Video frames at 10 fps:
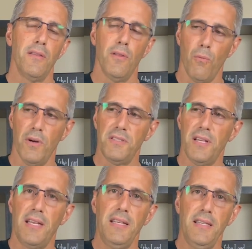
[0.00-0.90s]
the ones
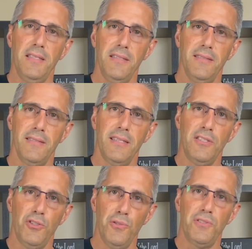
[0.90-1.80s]
that he
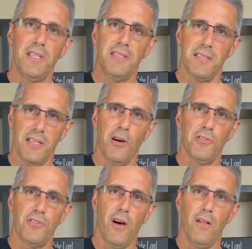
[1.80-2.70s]
is using to tell
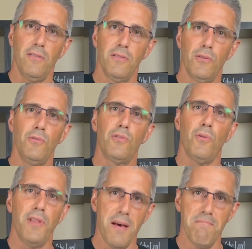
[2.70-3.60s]
Saul, who
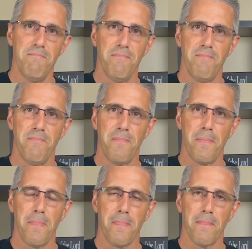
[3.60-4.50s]
told them?
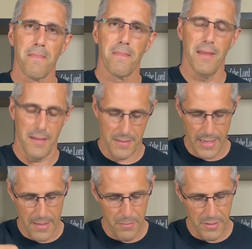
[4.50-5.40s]
It's
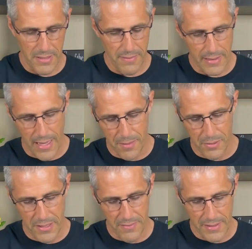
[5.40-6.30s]
got to believe. I got to
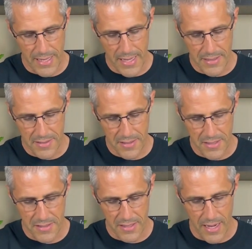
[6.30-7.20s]
believe that that is
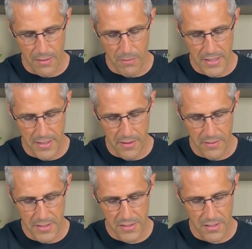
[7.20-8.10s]
is God right there
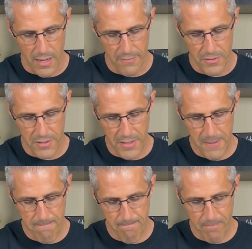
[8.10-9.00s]
in His sovereignty
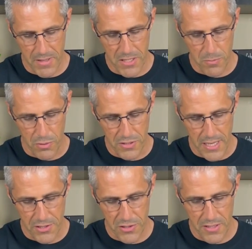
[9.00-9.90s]
and His
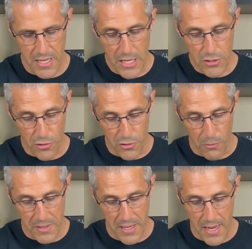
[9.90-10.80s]
protection. So
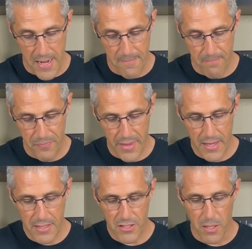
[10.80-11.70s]
during the night,
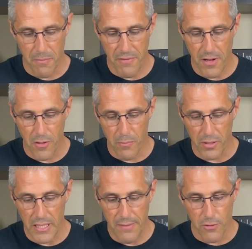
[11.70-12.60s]
some of the other
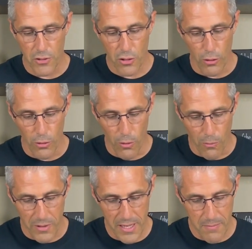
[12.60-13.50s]
believers
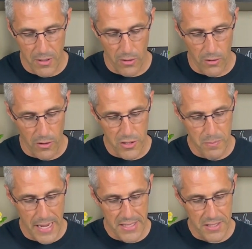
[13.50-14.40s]
lowered him in a large
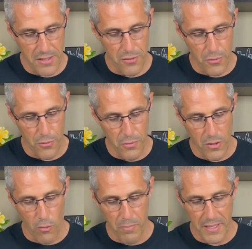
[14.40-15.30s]
basket through an
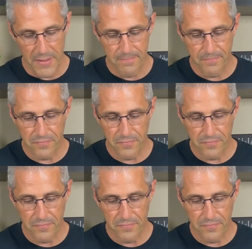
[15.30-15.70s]
opening